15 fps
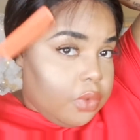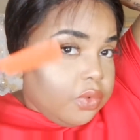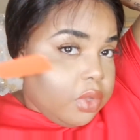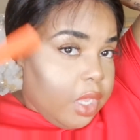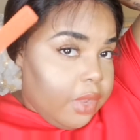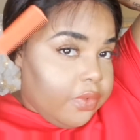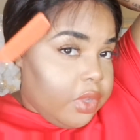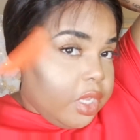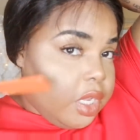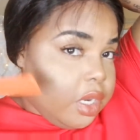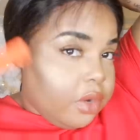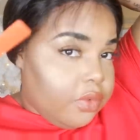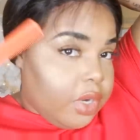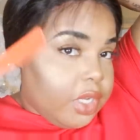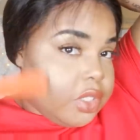if you have a
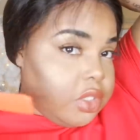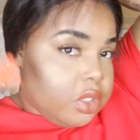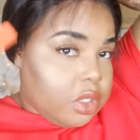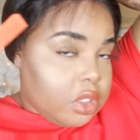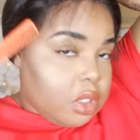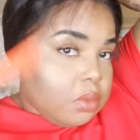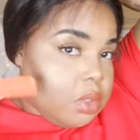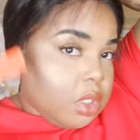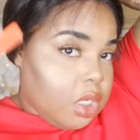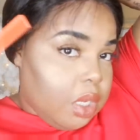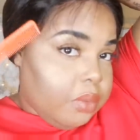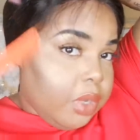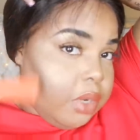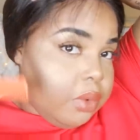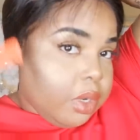hair razor or something,
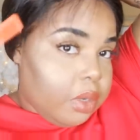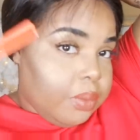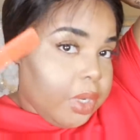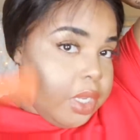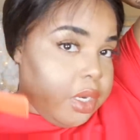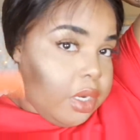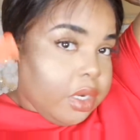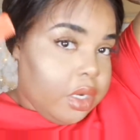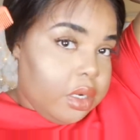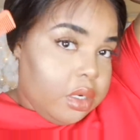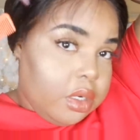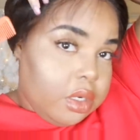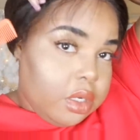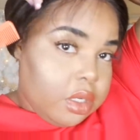that might work better.